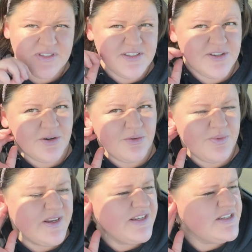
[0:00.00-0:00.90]
so
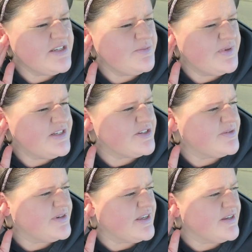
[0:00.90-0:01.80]
we need to be
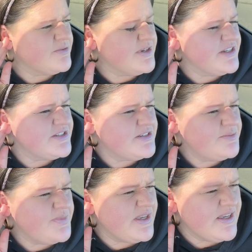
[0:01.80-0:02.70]
doing, we need to
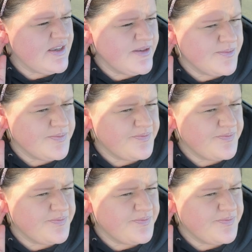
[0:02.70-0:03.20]
be